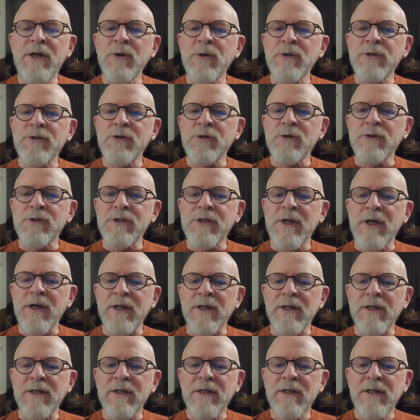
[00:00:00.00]
here is your
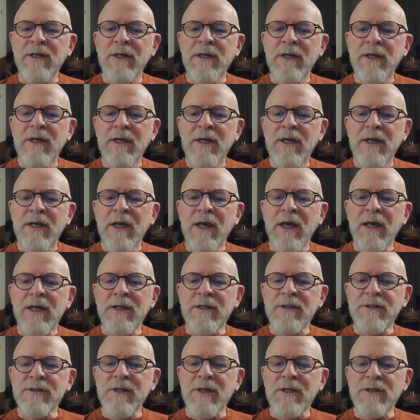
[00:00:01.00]
son.
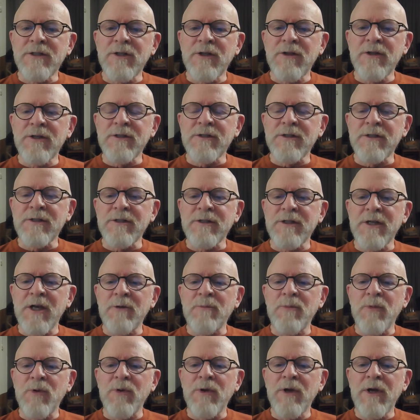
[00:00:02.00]
And he said to this
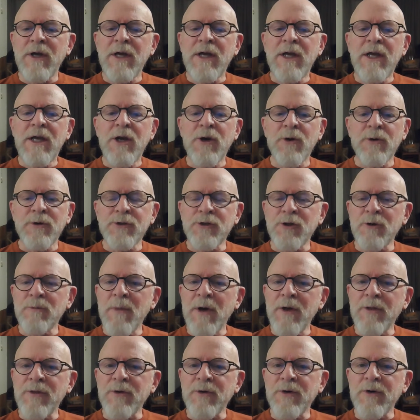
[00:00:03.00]
disciple, Here is your
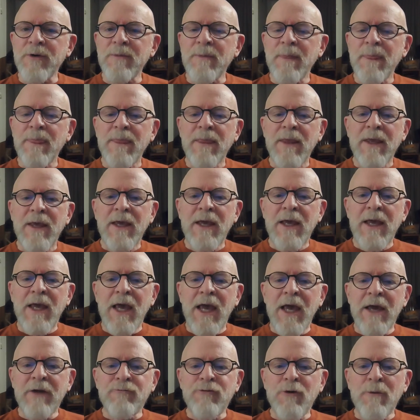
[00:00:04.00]
mother.
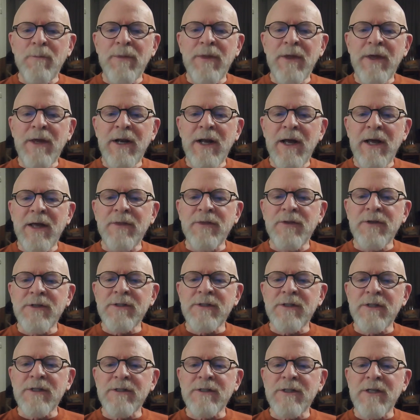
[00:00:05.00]
And from then on,
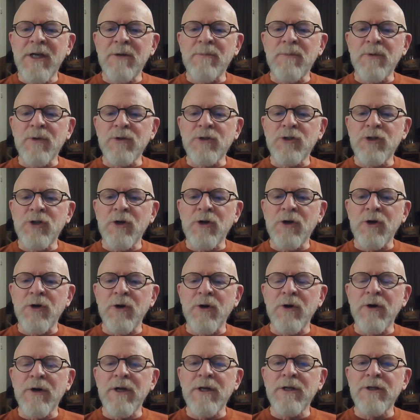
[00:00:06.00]
this disciple took
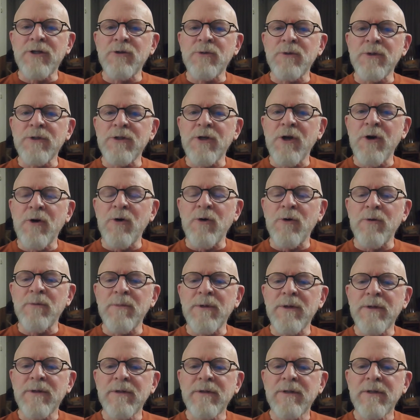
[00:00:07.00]
her into his
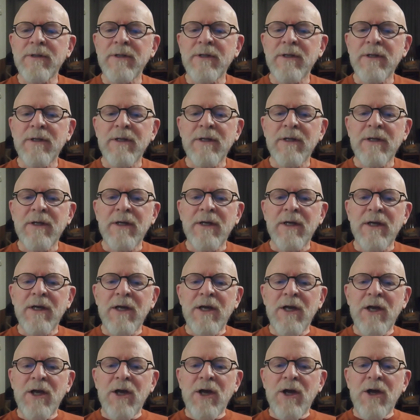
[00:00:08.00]
home.
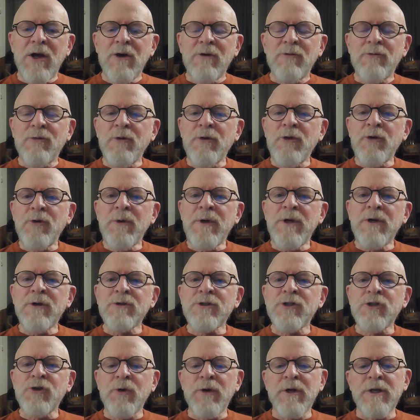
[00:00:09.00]
For three
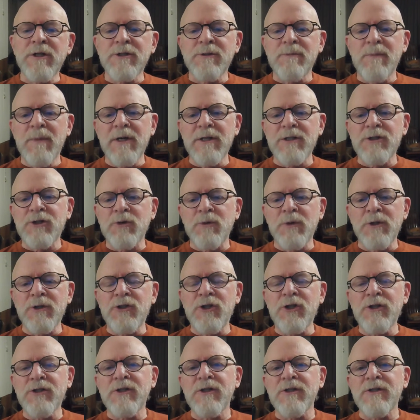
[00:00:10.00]
years during his ministry,
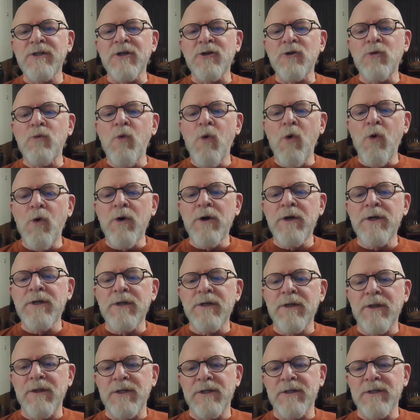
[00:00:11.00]
Jesus had
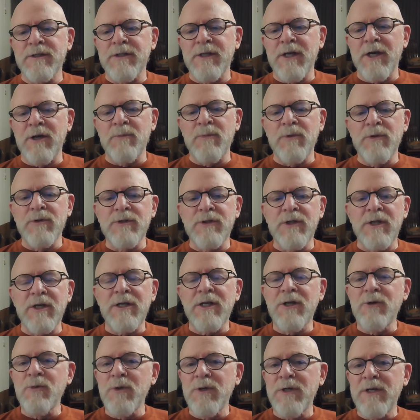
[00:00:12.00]
warned the disciples
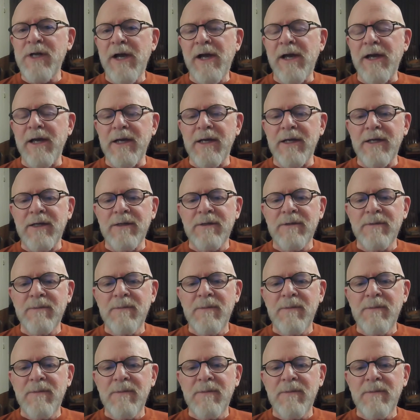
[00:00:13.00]
that he would die.